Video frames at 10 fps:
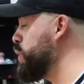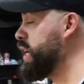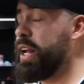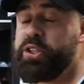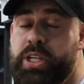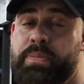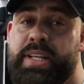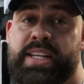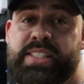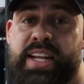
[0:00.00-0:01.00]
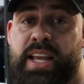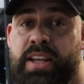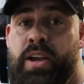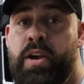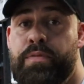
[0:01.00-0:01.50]
we got a shipment yesterday
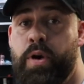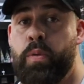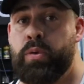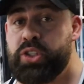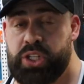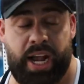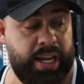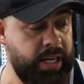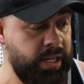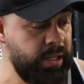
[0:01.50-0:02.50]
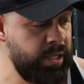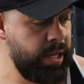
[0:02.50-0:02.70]
from China